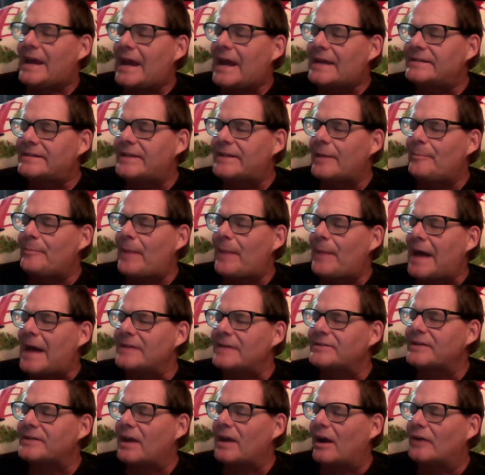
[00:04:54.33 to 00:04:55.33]
as they
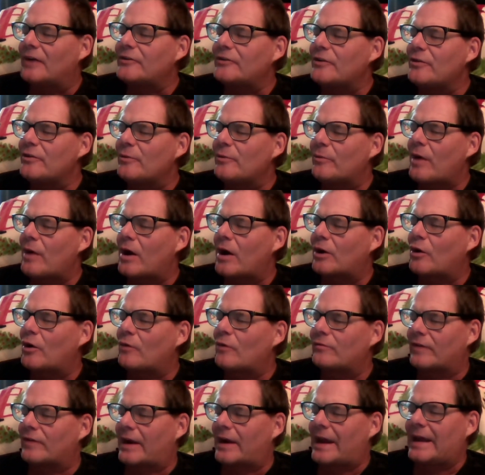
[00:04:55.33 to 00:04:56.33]
passed under the rock
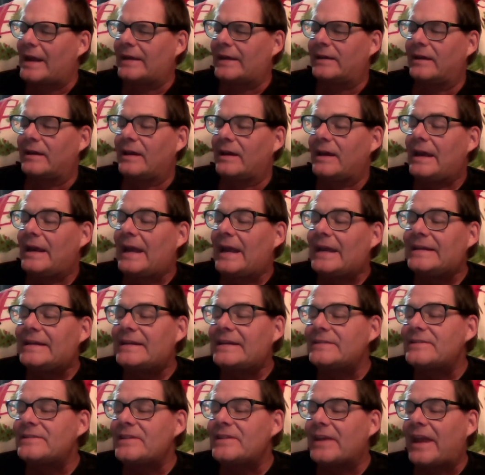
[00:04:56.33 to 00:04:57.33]
overhang and
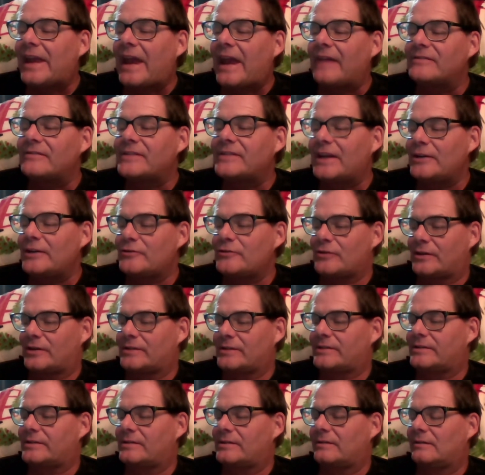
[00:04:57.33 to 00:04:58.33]
into the cave's
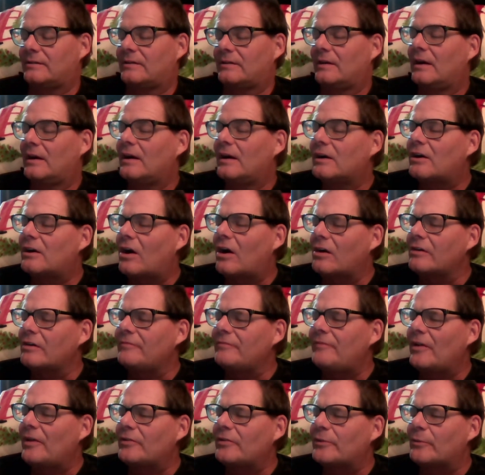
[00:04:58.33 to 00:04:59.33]
entrance. Carter
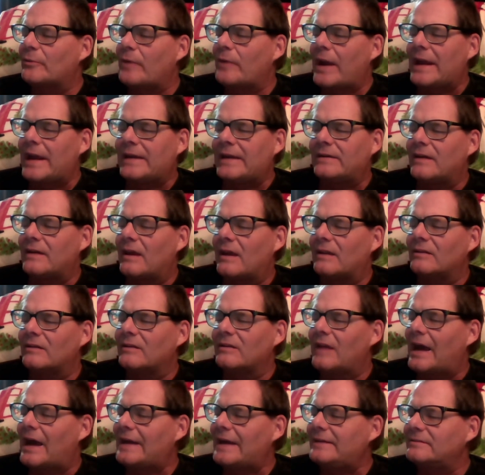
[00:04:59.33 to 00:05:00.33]
felt the rain
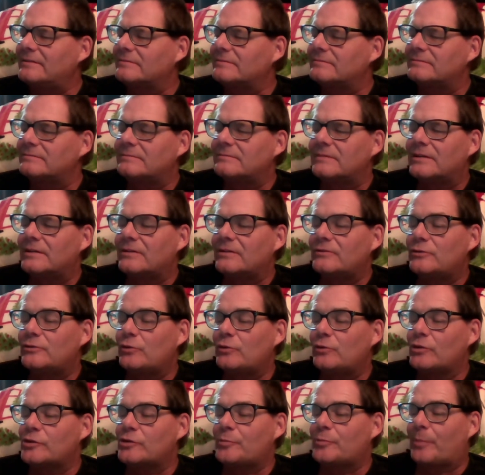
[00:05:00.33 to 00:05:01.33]
lighten
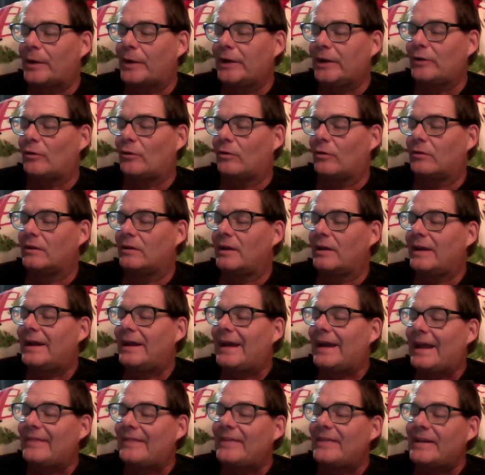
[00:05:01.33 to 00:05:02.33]
to a sprinkle
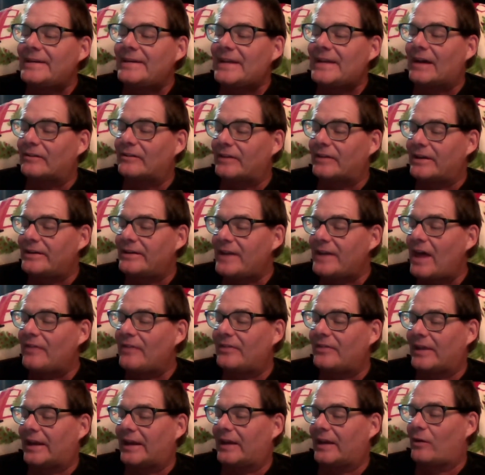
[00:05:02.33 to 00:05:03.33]
and then down to
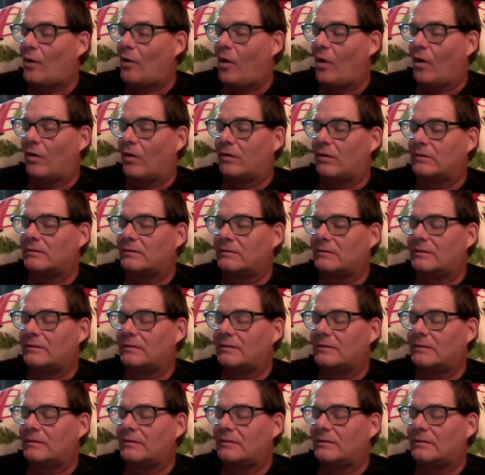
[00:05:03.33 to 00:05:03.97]
nothing at all.